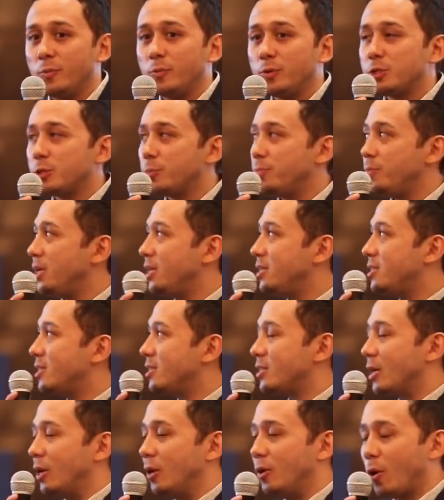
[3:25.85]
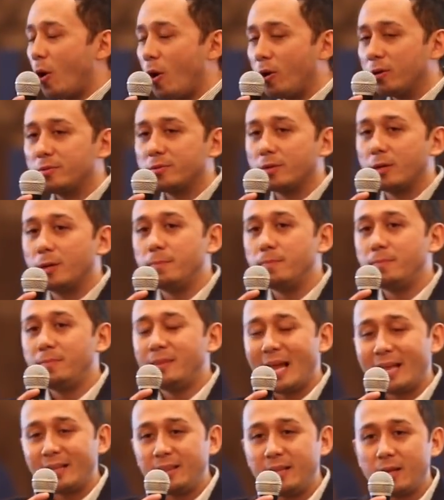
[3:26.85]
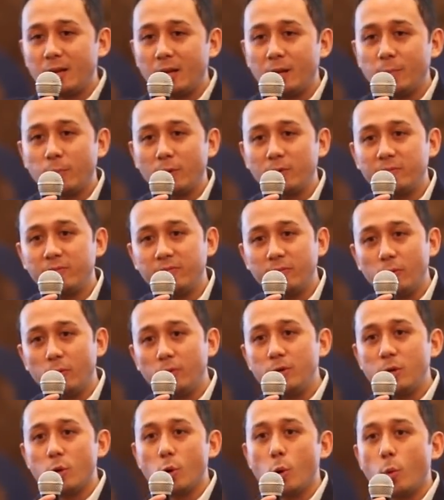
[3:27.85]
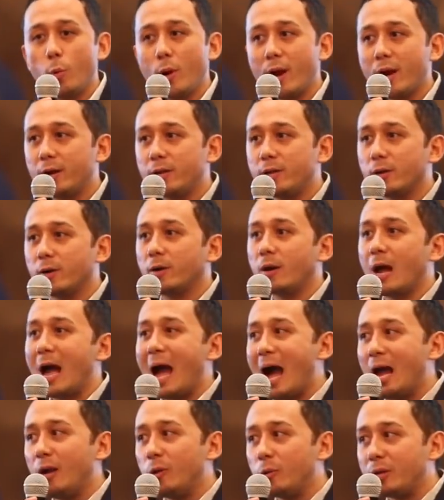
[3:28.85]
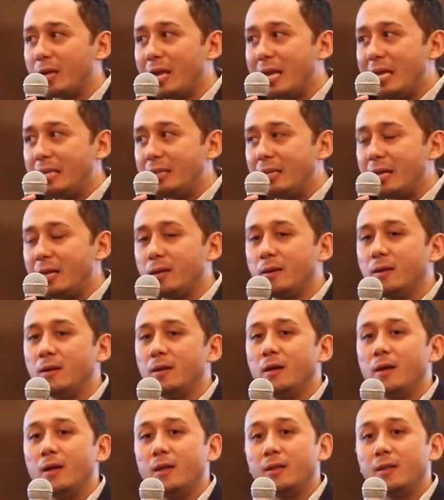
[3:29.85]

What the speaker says: which means it's a long-term technical portfolio where you're allocating